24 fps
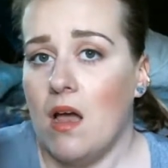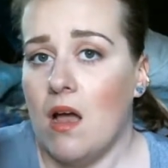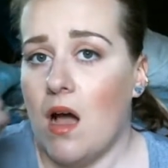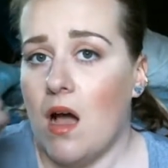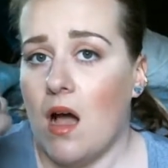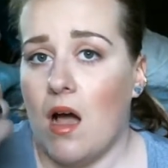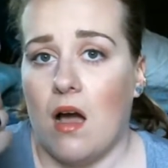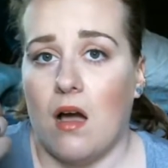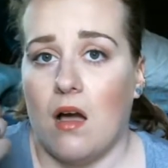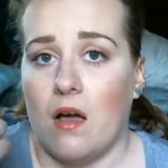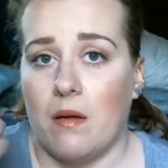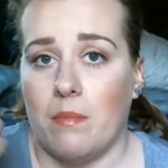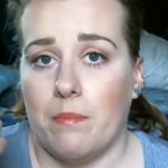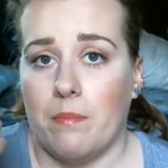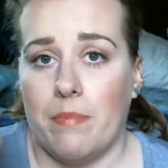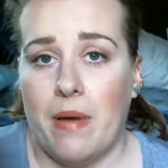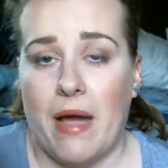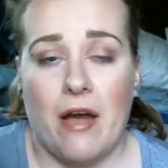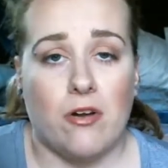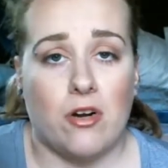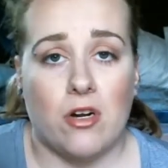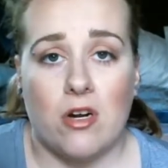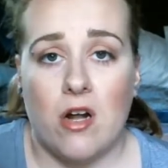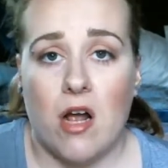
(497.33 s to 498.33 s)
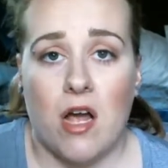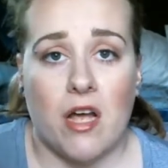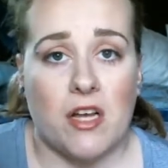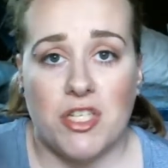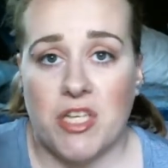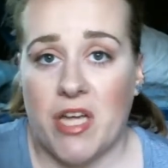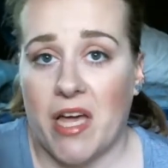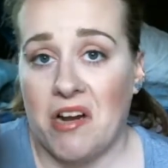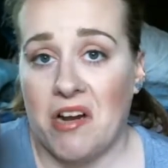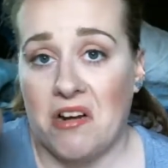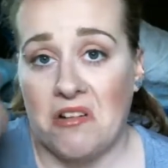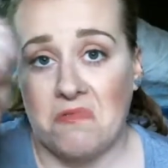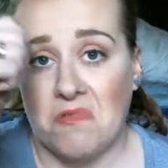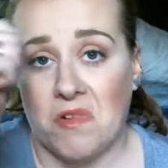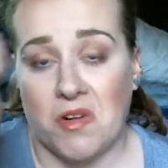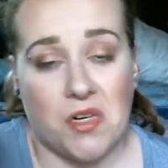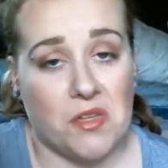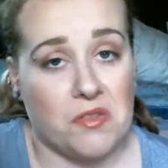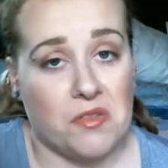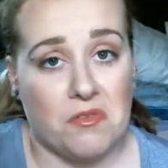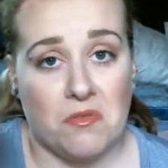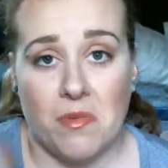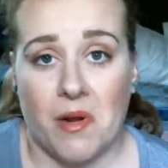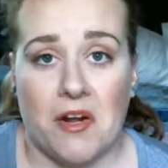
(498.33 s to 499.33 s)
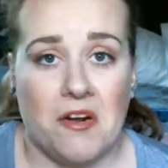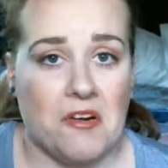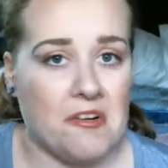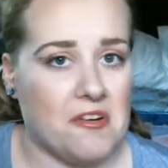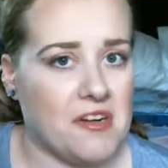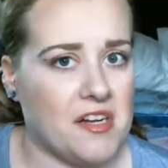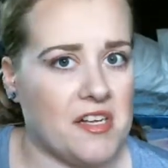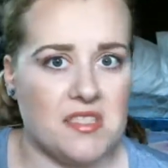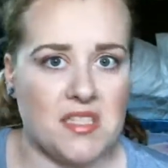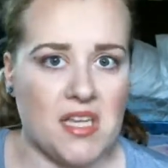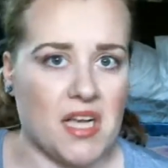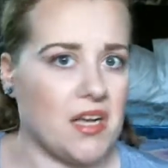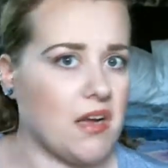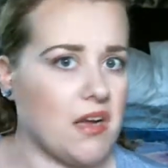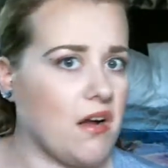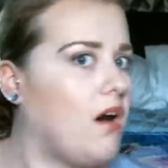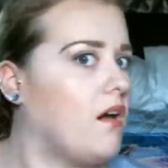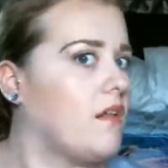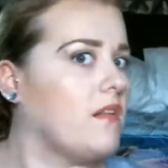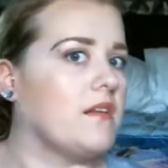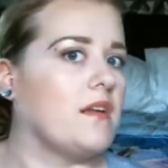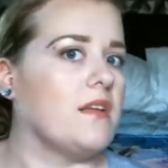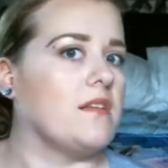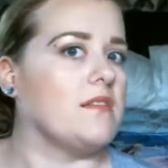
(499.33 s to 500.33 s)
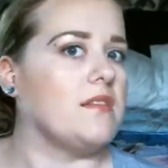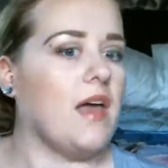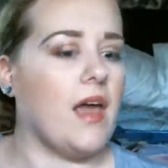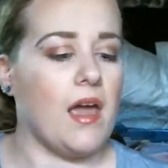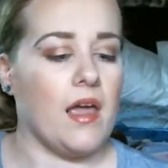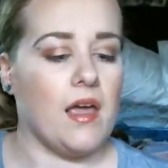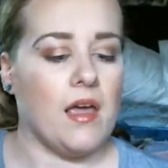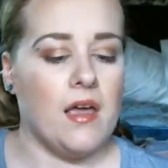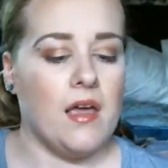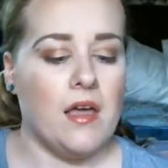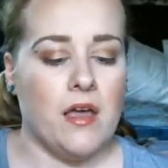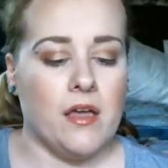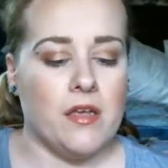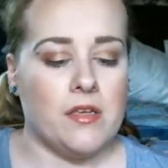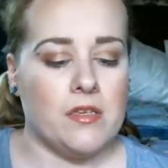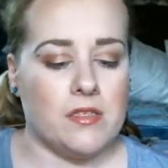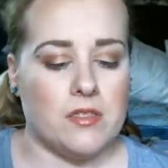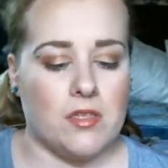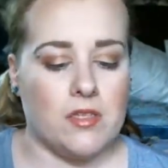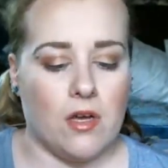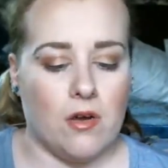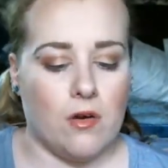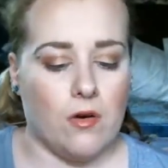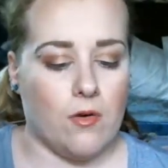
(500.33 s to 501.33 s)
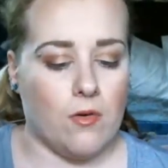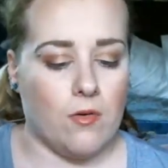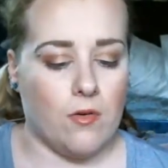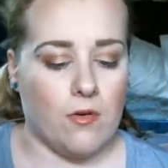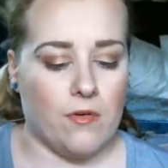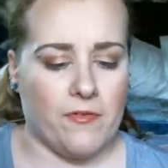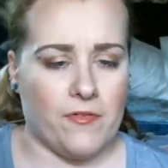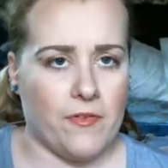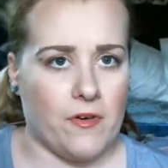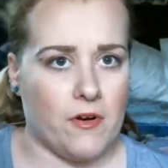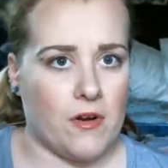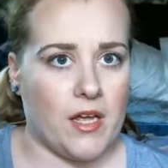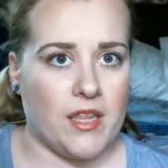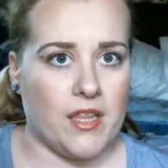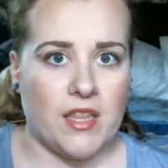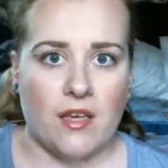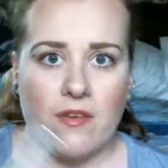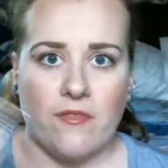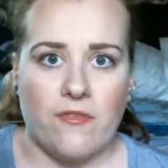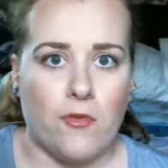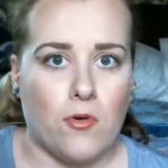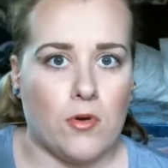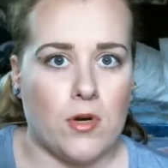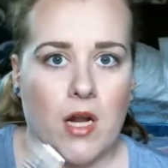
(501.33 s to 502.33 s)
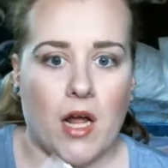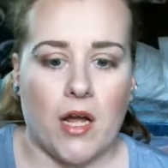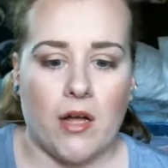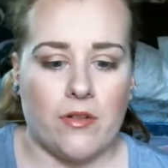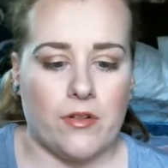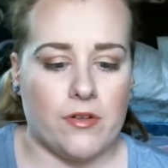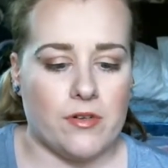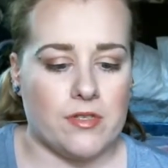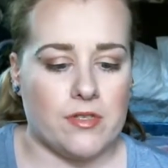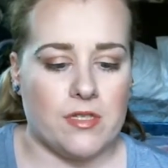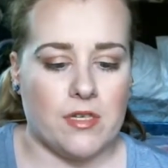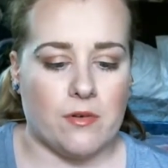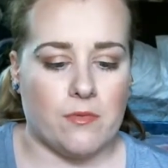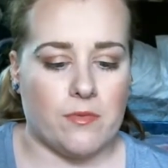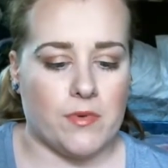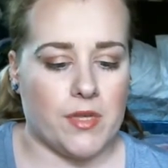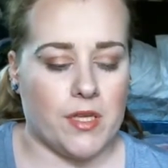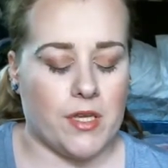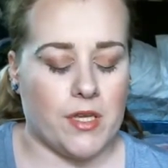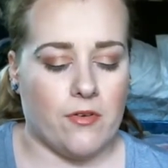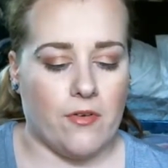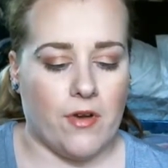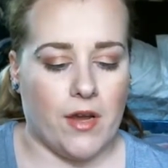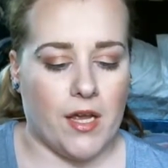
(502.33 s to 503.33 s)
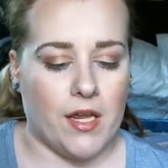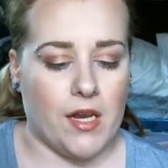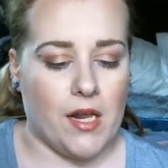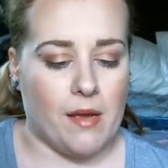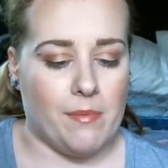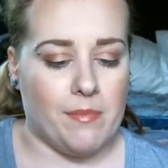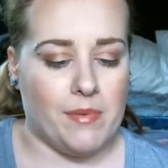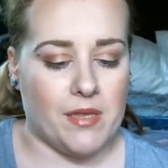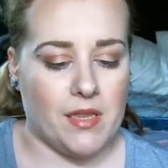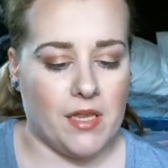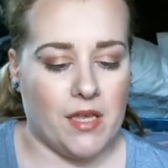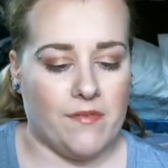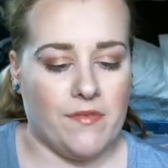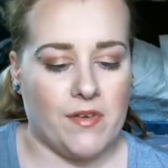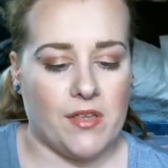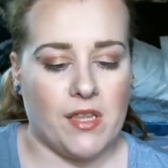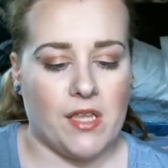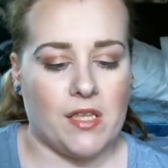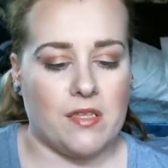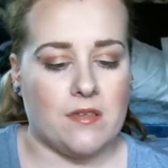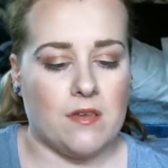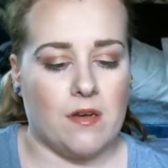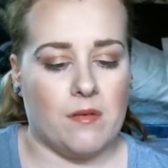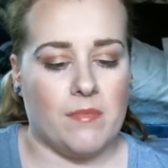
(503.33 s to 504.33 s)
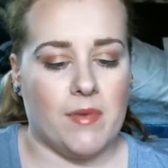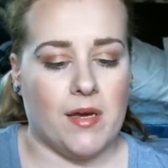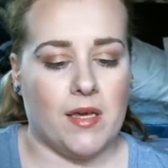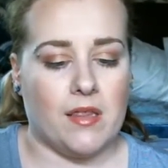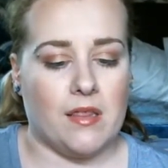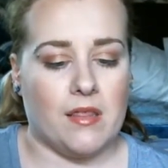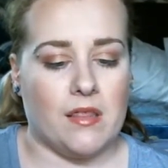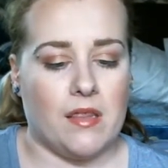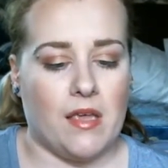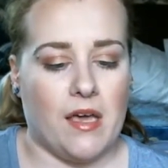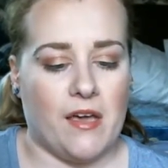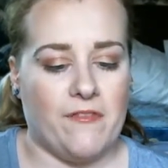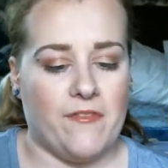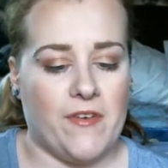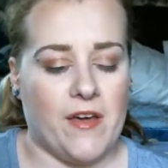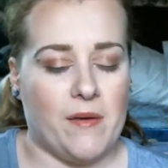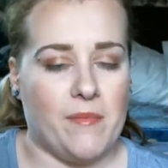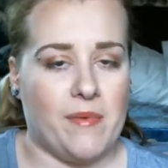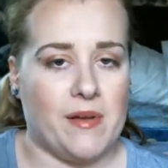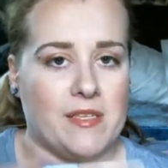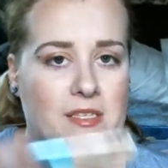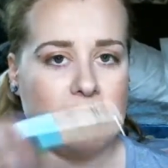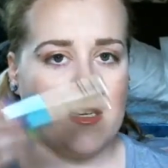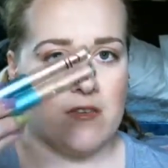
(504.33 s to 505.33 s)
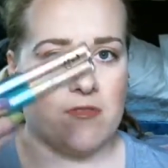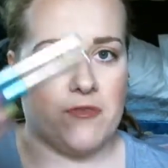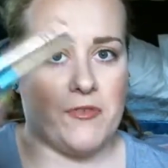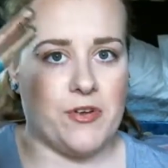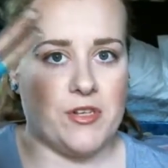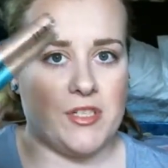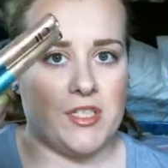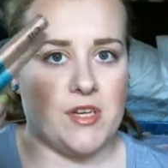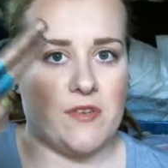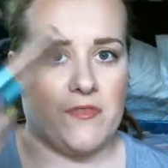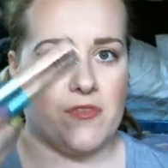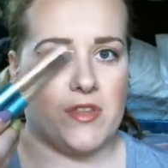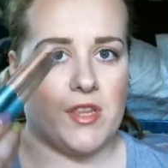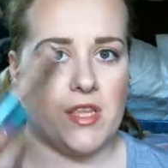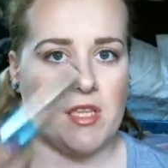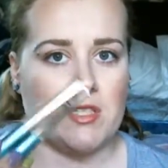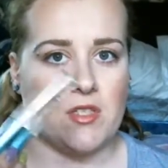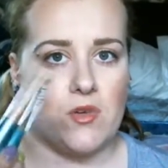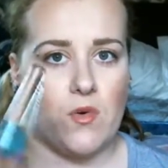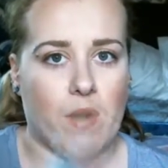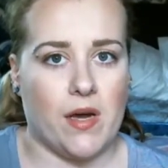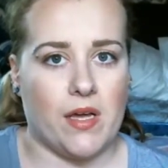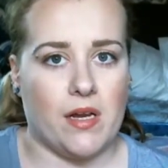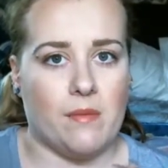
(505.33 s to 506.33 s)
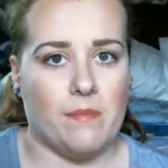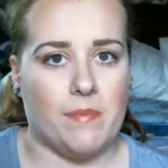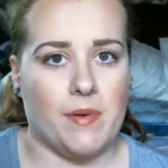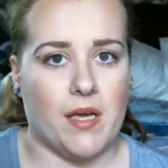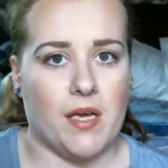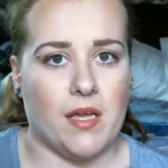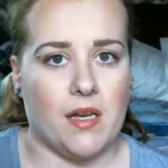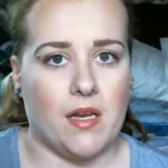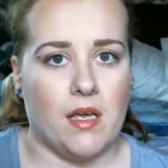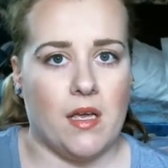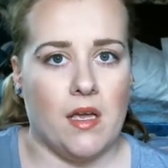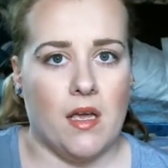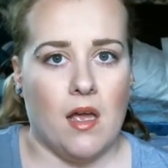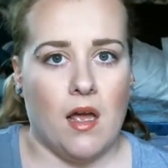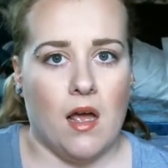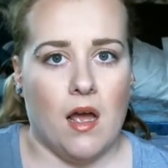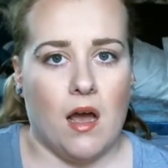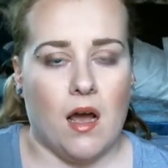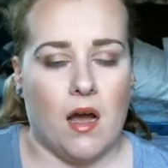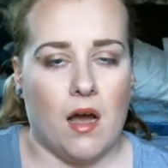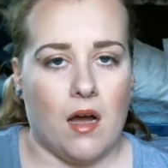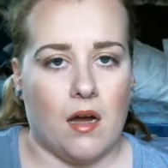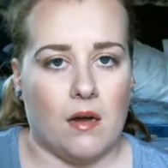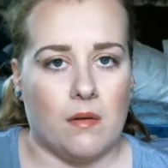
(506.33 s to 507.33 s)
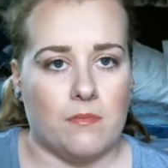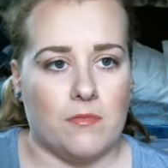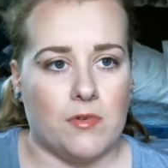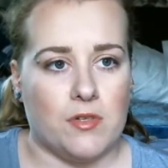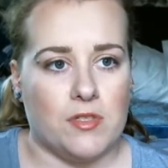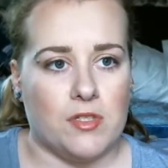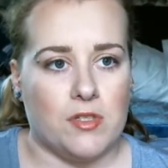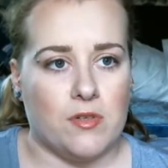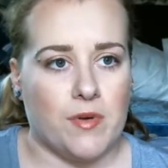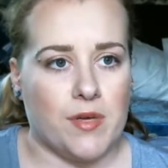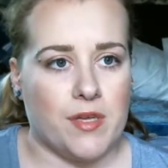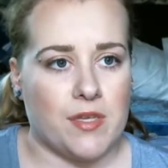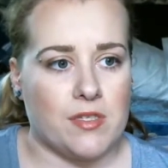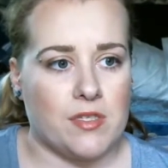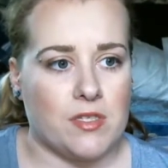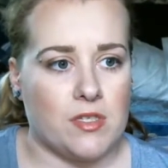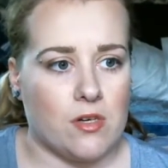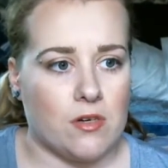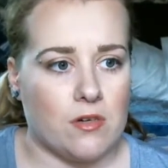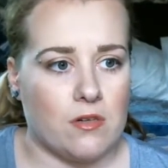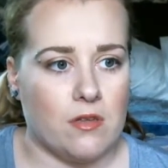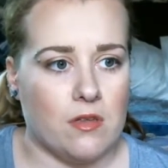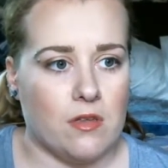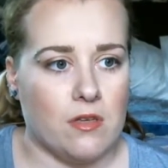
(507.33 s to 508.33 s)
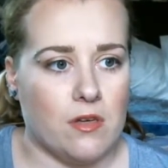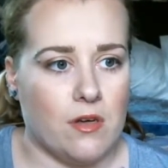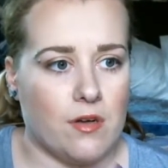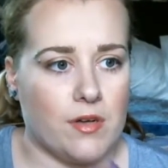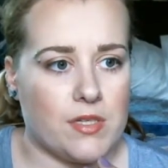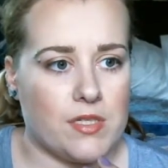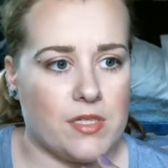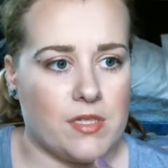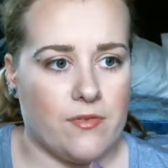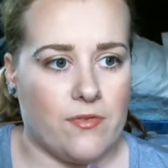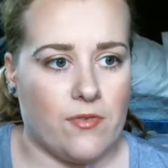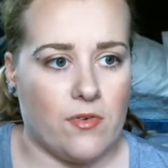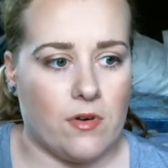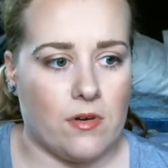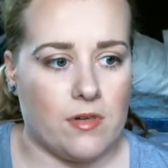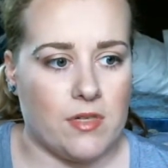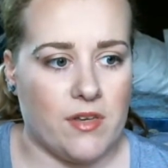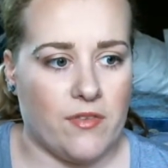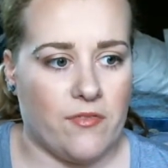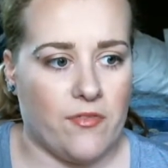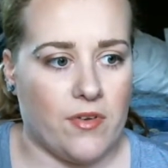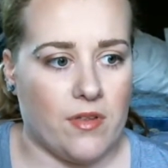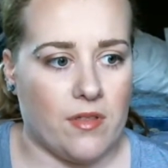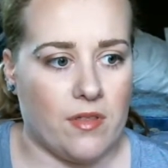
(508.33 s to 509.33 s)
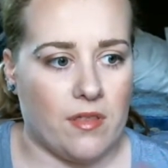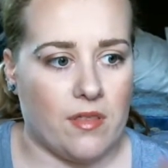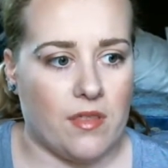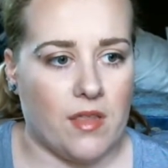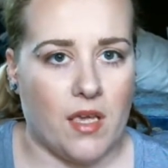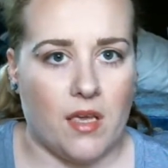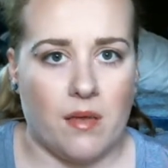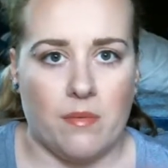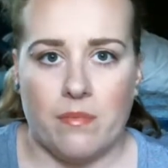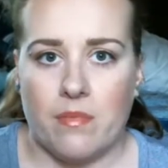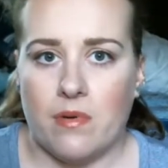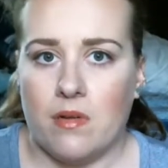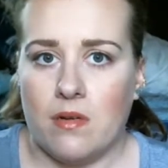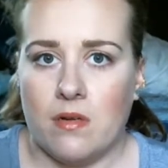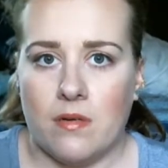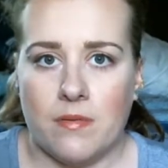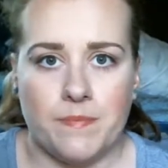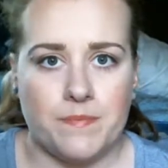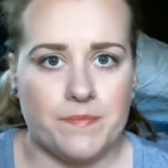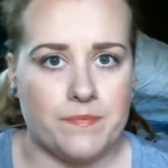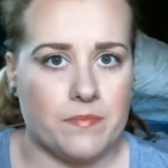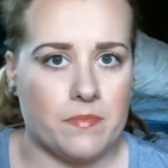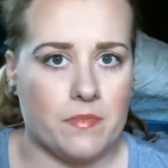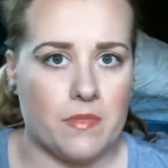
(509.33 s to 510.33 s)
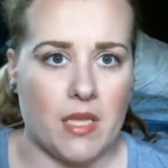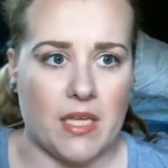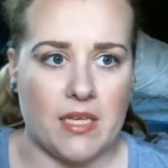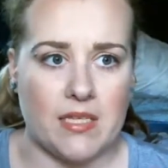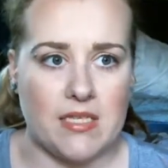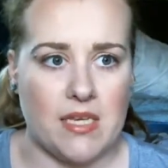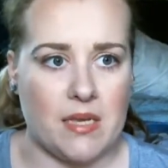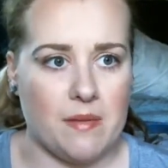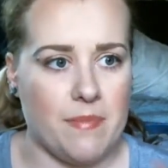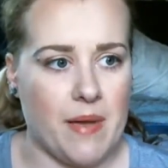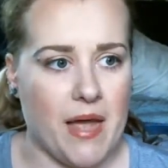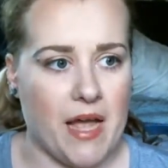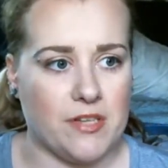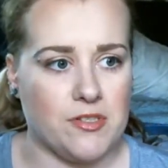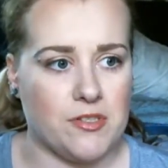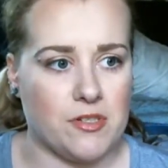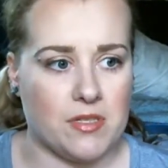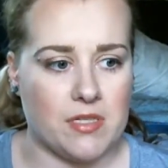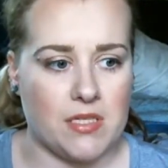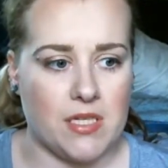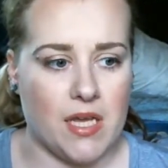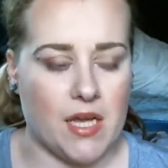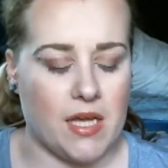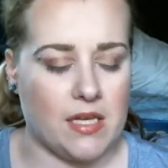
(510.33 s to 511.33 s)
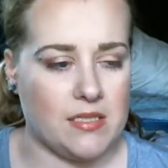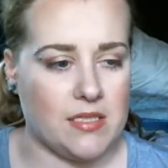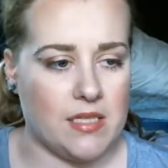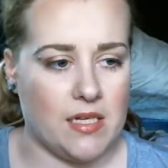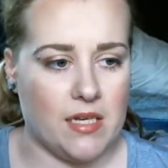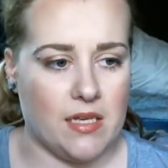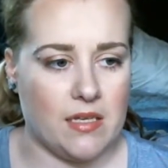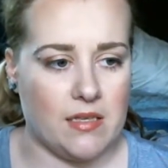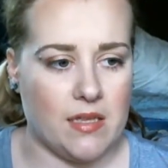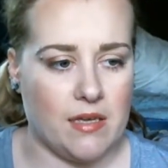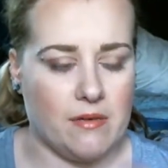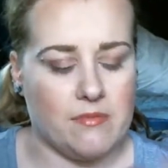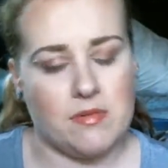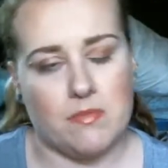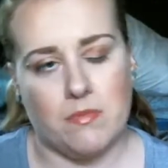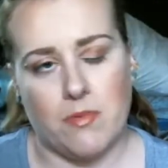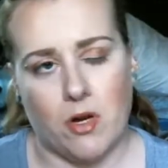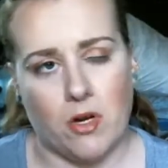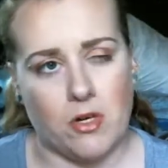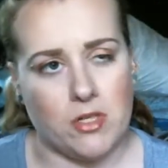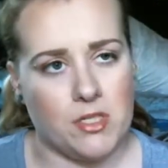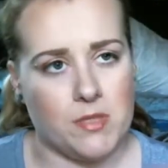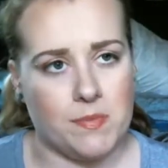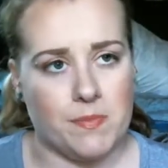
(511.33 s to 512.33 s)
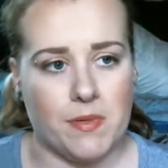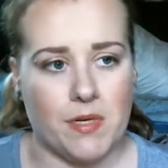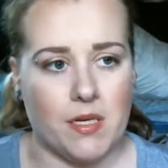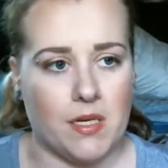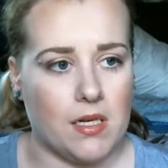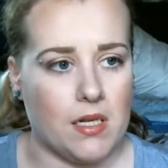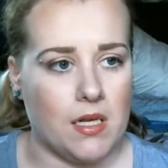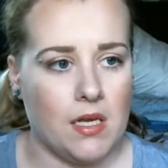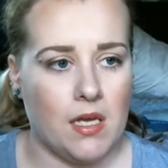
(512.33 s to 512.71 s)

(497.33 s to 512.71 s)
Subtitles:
powder eyeshadow and run it through my crease and call it a day. So for I think $4, they're really great. I've been loving these all month. I found myself reaching for these quite a bit with doing certain looks for a different theme. Like St. Patrick's Day I did it. That was March, but